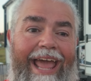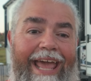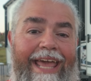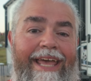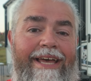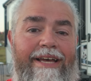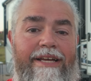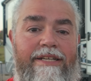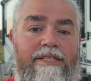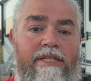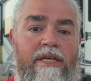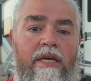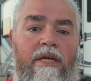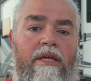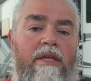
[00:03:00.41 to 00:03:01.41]

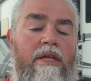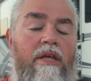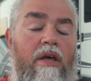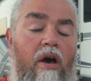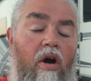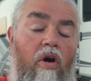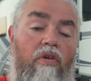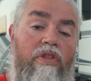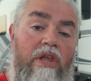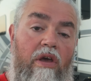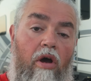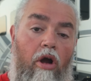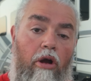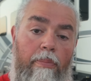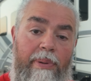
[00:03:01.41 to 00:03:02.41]
and all the
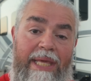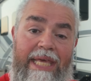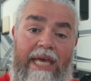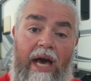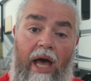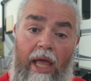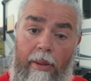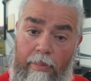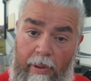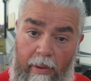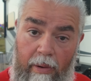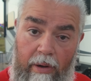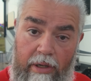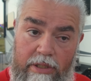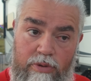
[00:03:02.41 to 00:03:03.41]
RPI
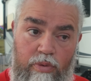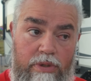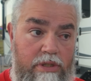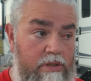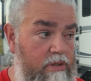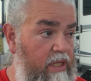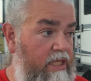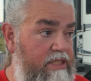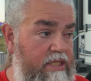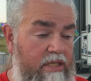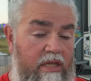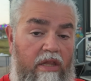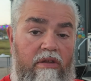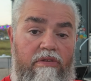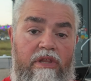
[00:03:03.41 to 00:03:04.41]
parks, which that's
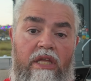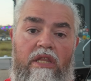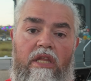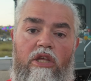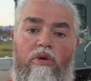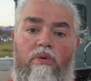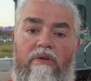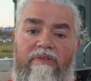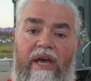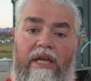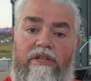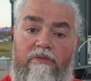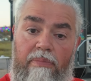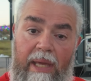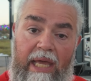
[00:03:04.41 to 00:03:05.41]
another thing that you would have
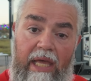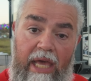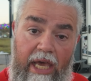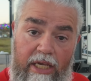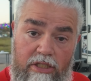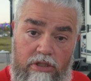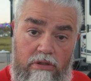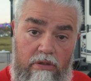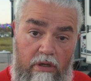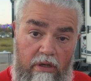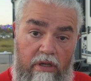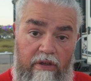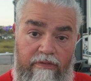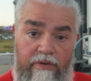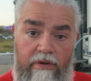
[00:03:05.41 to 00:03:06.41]
had to pay
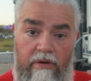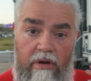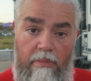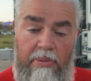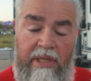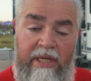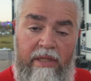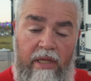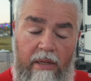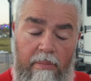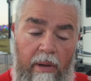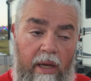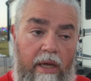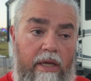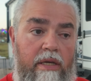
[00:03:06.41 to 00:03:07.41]
extra if you're on a plan like
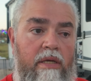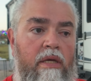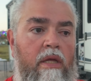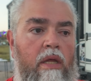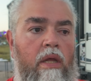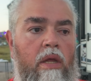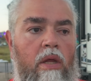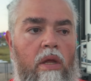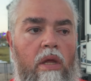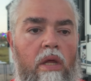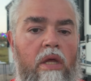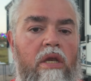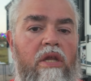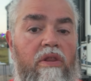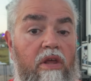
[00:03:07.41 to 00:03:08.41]
mine.
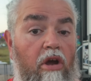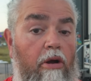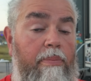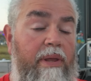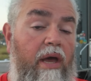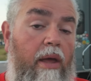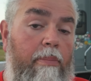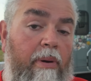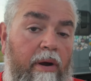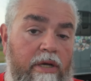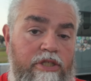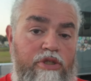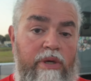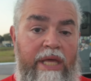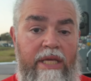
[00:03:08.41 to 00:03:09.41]
Now, the RPI
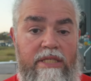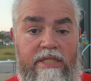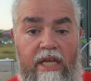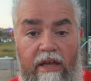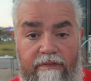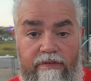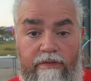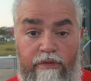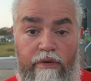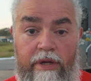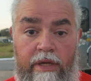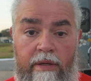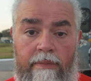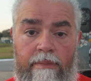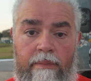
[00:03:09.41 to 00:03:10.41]
parks you can't stay at for
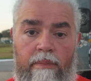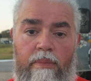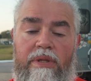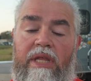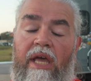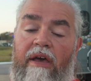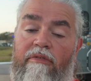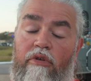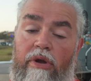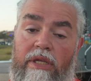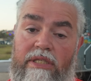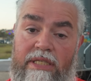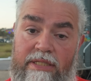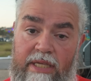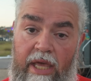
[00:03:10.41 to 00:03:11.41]
free, but they have
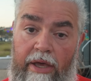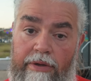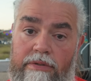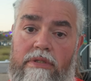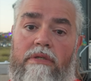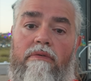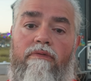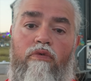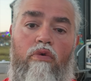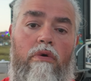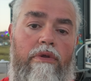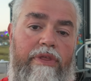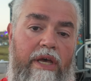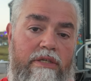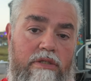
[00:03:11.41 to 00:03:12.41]
great discounts
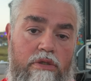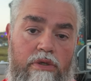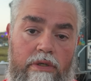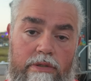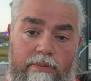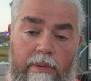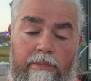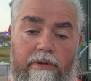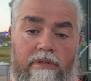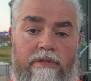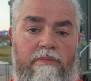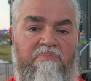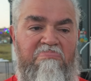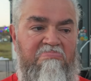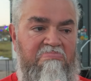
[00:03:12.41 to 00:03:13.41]
for Thousand Trails members.